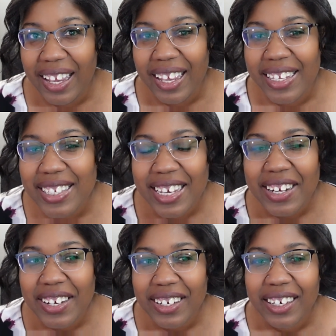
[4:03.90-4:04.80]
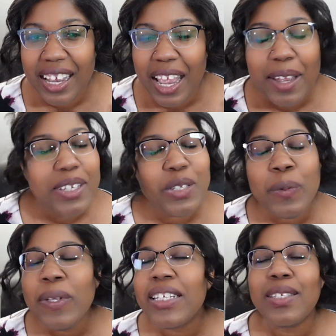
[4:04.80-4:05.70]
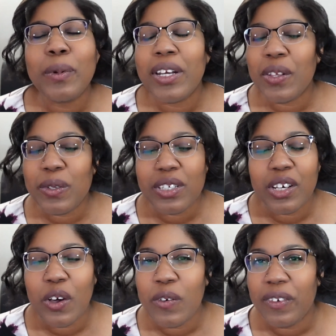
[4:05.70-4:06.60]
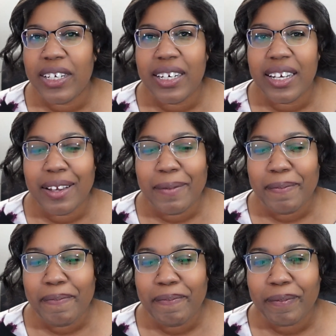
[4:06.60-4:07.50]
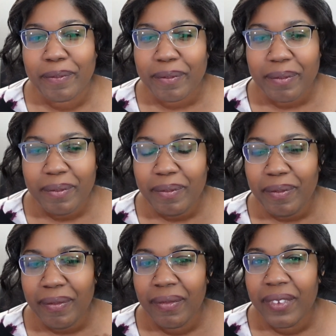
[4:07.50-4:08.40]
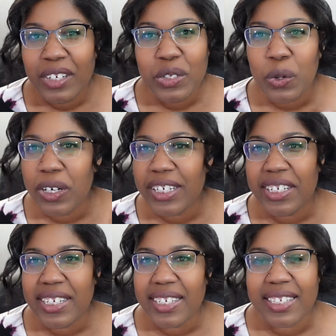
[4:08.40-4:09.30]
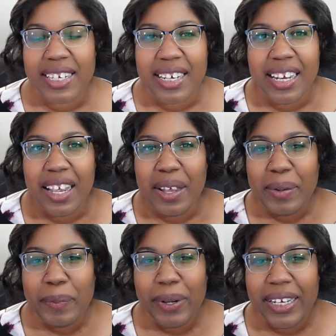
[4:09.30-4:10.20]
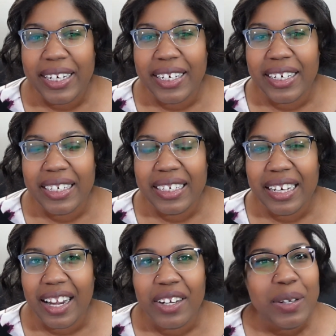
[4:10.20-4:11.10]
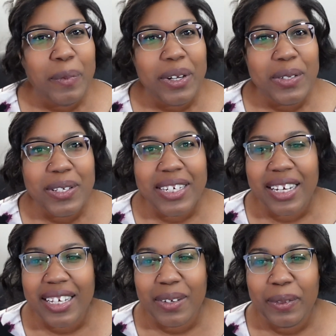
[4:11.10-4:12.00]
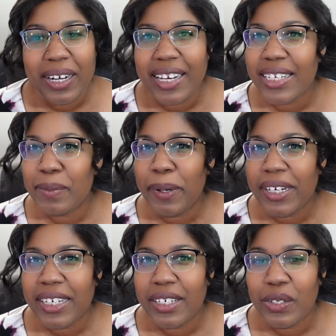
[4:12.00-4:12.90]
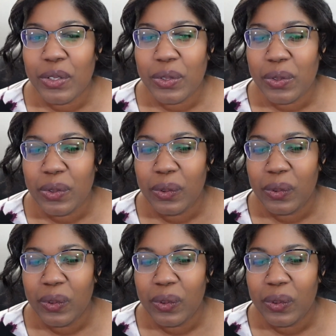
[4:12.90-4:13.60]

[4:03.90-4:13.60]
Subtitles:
I assume it's one of those COVID shortages, but ironing boards was not what I expected to